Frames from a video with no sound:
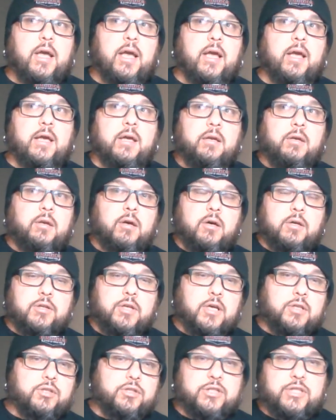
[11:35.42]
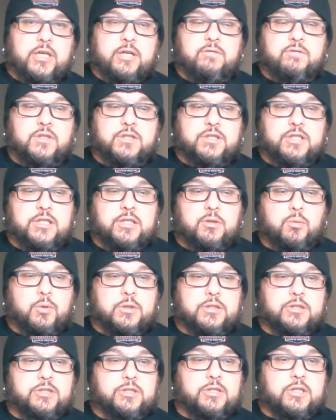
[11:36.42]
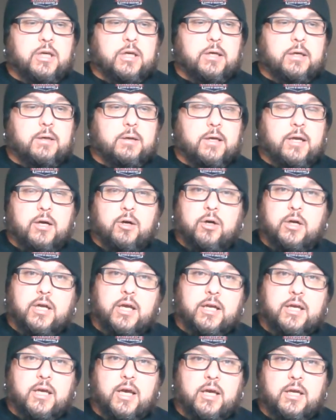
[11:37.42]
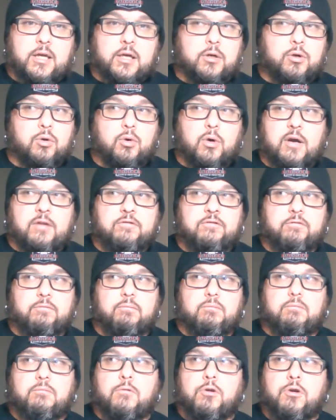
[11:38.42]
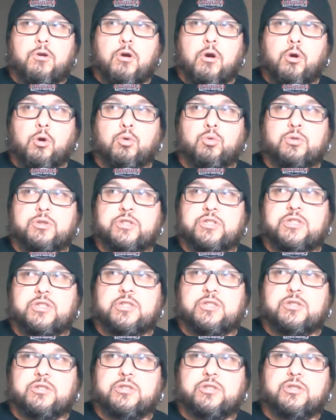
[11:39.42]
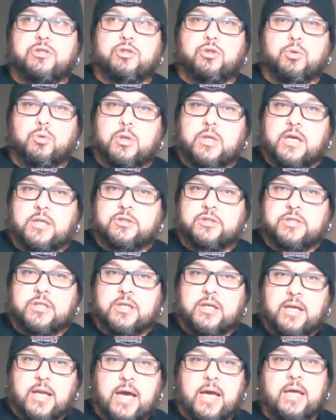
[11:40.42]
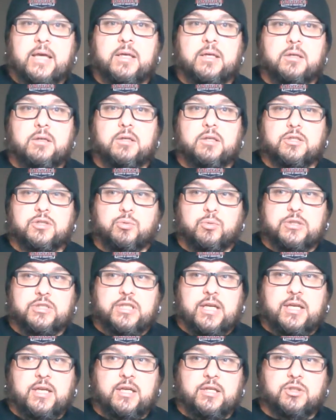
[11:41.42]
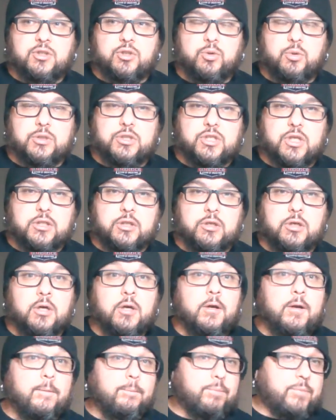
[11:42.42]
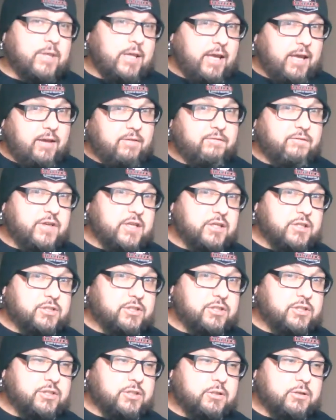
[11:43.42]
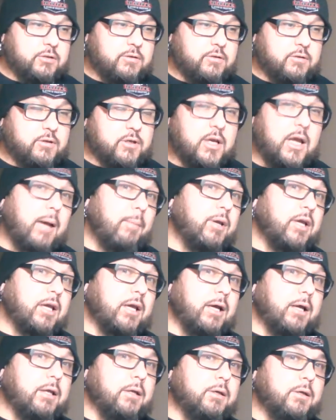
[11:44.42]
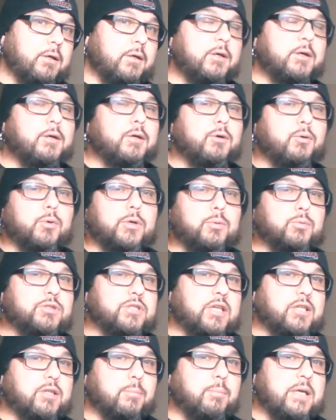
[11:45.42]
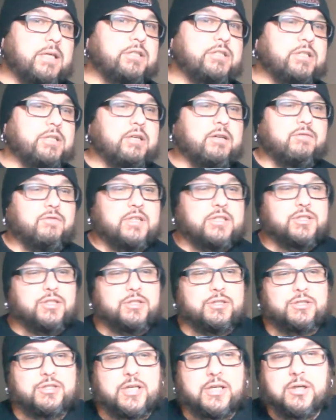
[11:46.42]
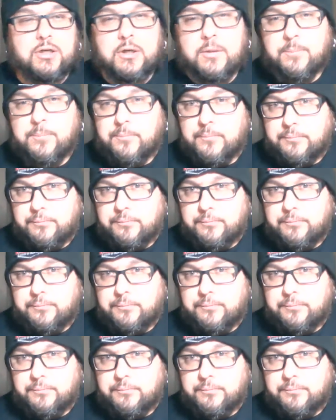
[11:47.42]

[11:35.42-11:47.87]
and on the other side of Latique was Eric Adiaga, who I've known since 2009, because we sat next to each other at Phoenix Comic Con when it was at the Mesa Convention Center